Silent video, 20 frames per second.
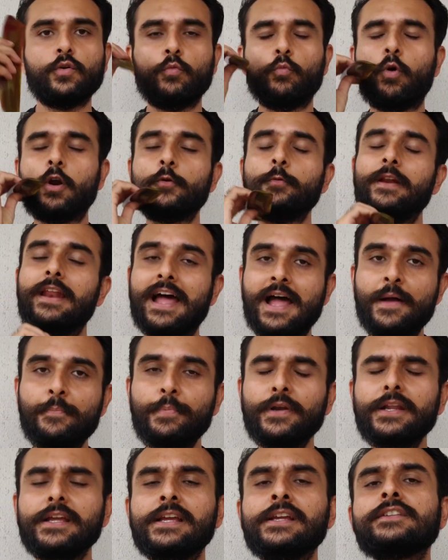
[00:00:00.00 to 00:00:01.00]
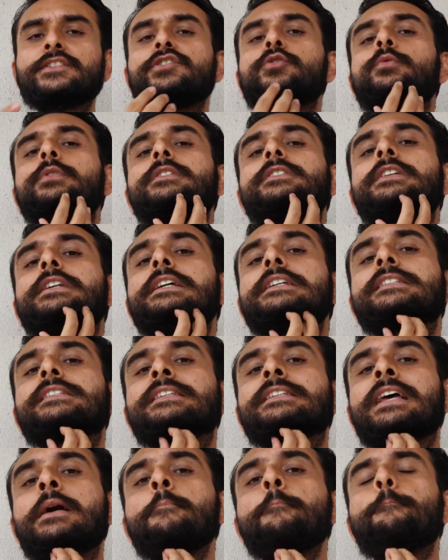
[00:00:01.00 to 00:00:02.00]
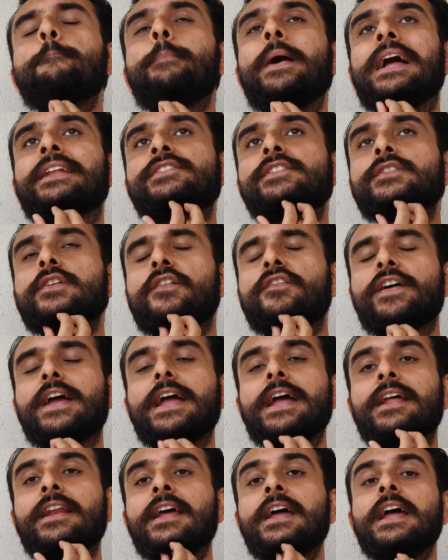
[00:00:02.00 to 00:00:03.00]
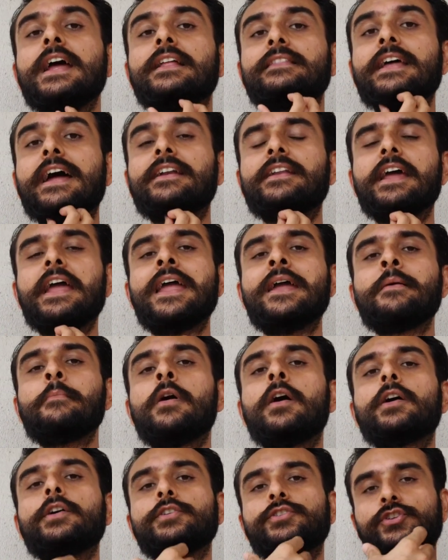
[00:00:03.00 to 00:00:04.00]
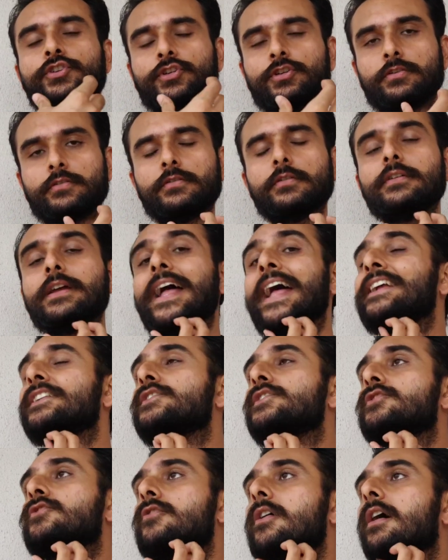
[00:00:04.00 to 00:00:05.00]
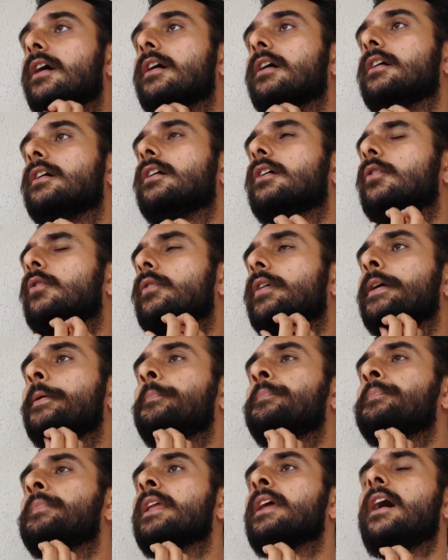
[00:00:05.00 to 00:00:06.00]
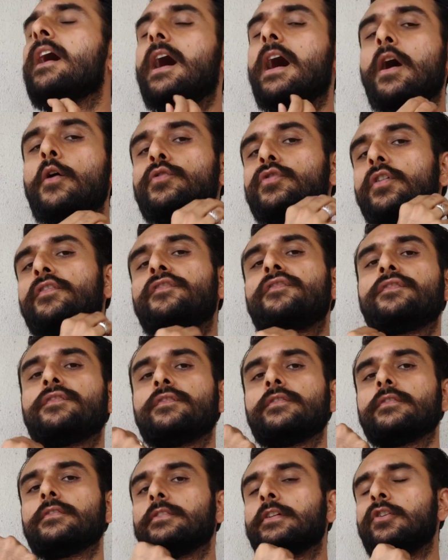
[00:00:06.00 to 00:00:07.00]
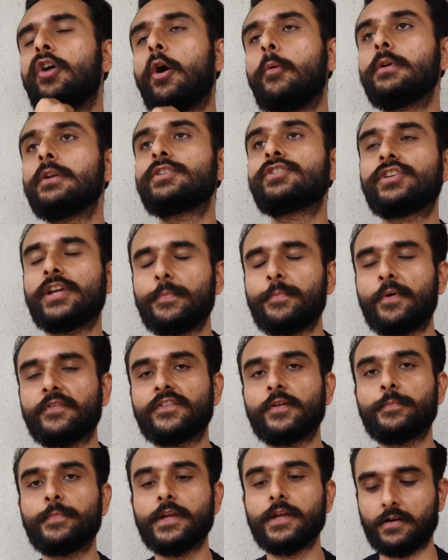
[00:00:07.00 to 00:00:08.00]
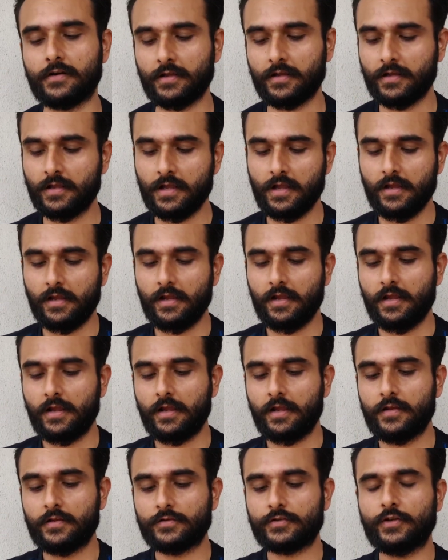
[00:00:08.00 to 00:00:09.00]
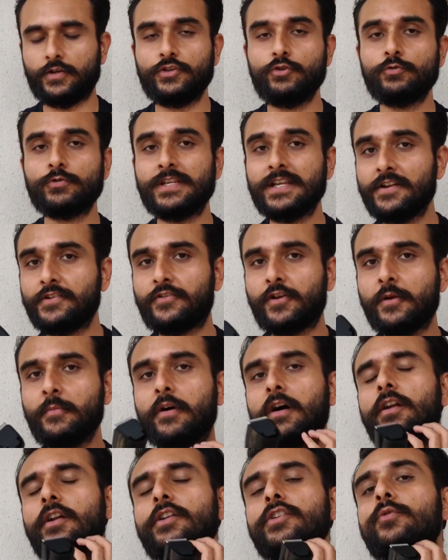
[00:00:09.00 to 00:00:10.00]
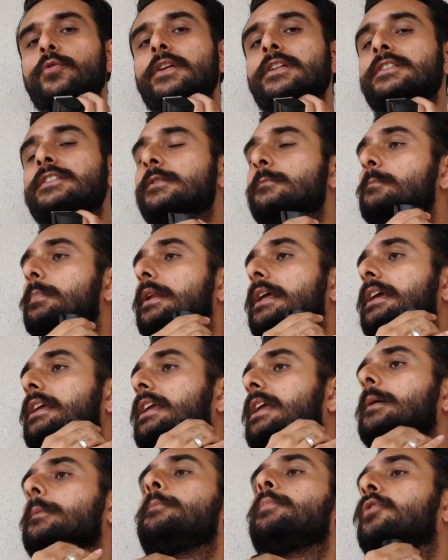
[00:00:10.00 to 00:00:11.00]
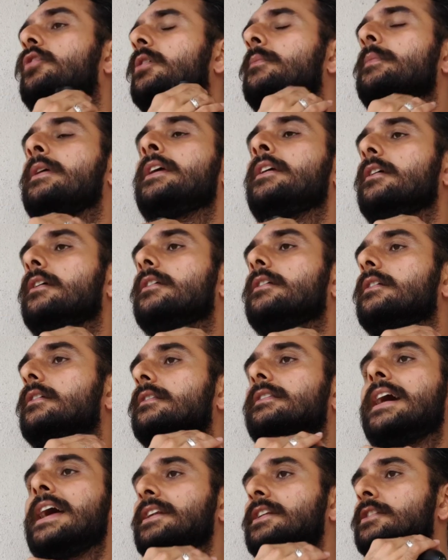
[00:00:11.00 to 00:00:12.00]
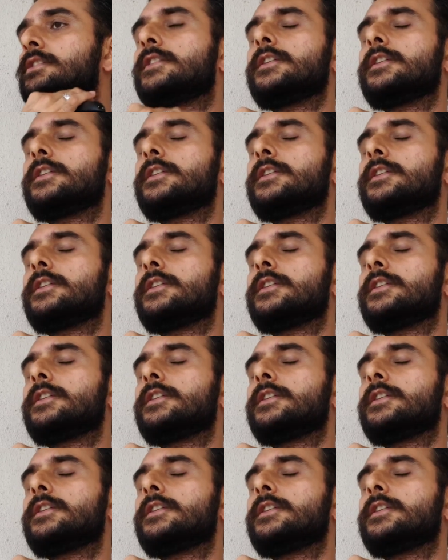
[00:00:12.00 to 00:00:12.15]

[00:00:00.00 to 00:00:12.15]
what will happen is you will see some patches of hair that emerge extra, okay, out of the normal shape of the beard. So using a trimmer, you can simply keep trimming that